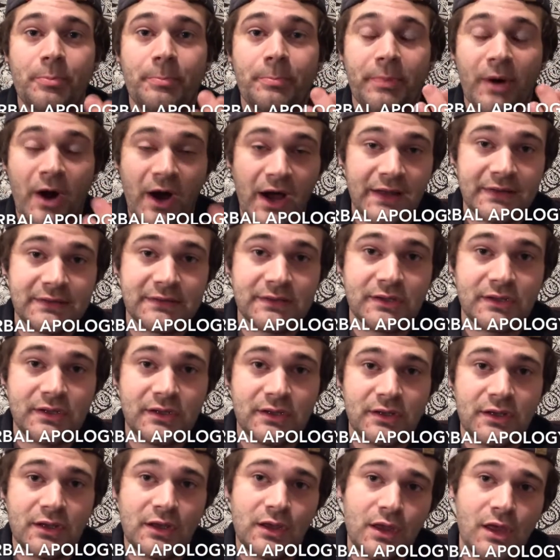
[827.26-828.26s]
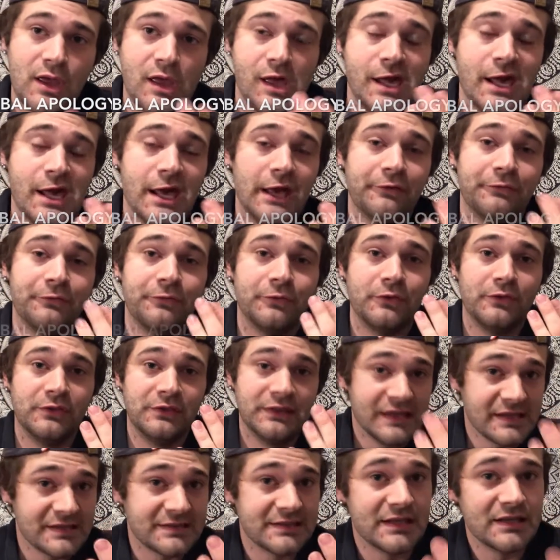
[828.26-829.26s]
But if
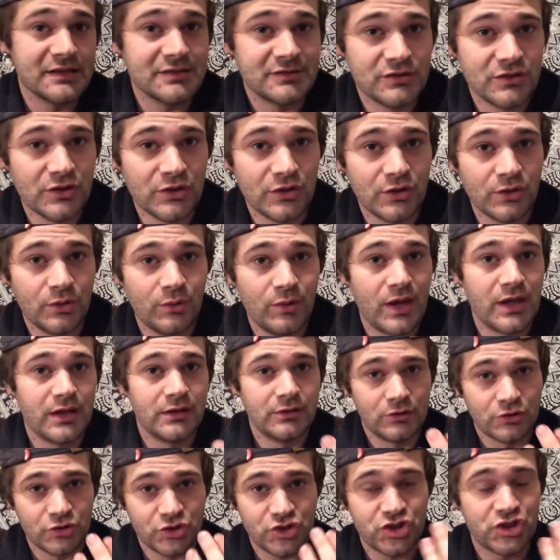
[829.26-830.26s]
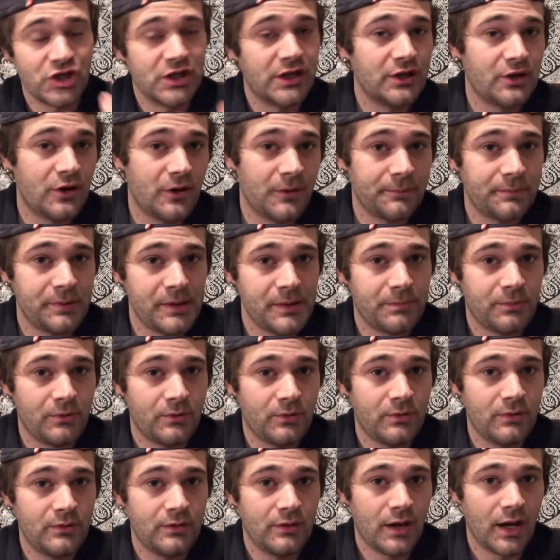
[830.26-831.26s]
this is you and you're shitting on
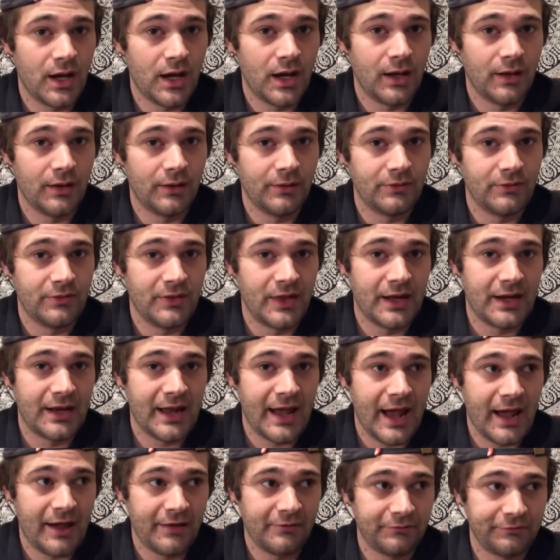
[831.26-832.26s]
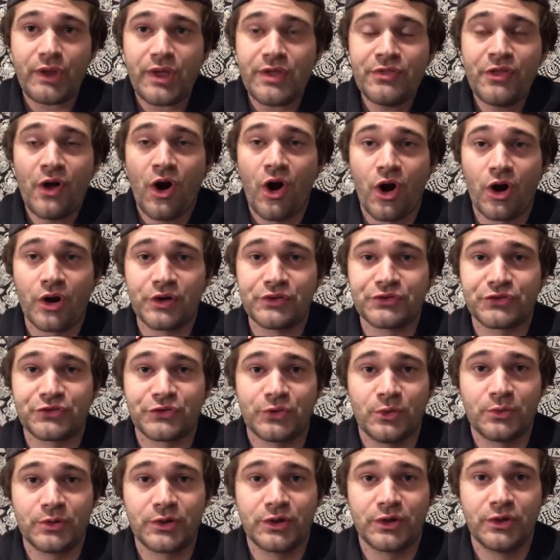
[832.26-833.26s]
people that have the heart and soul to